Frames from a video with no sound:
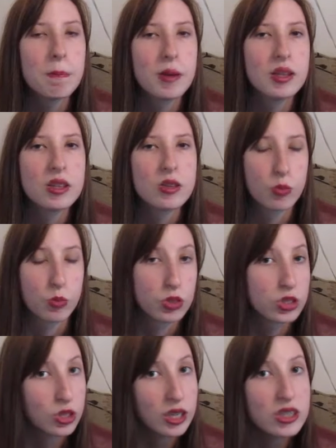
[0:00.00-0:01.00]
But the
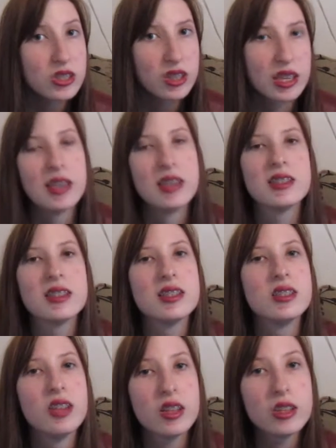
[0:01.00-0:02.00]
strange thing
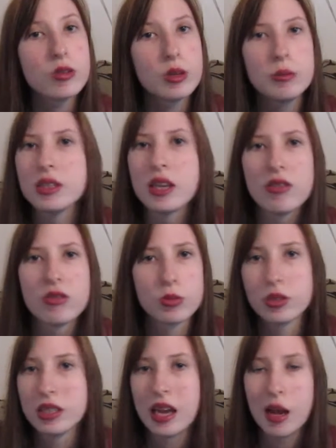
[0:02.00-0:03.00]
is nothing creepy ever
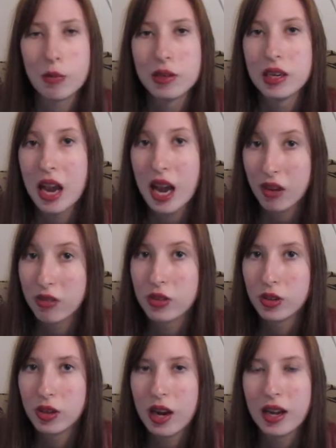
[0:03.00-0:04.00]
really happened
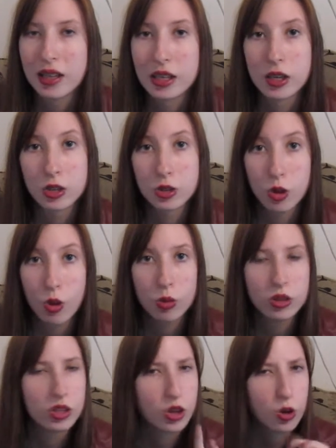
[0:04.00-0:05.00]
after I like
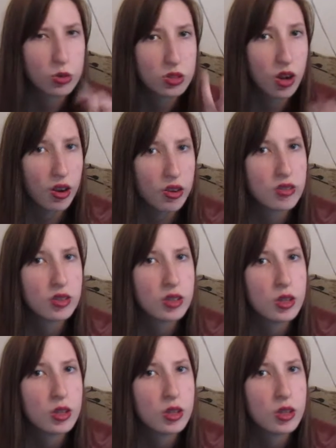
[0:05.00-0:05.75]
told the ghost off,